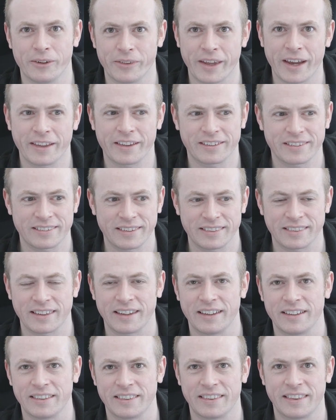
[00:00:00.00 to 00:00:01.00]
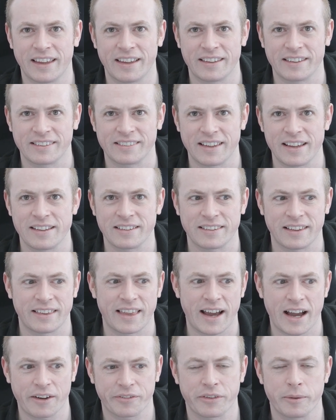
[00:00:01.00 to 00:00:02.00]
They're the, they, they're the sensei. They
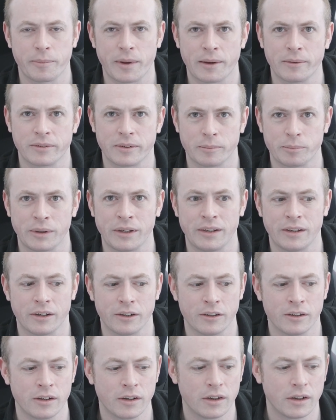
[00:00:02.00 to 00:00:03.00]
have to be able to beat you.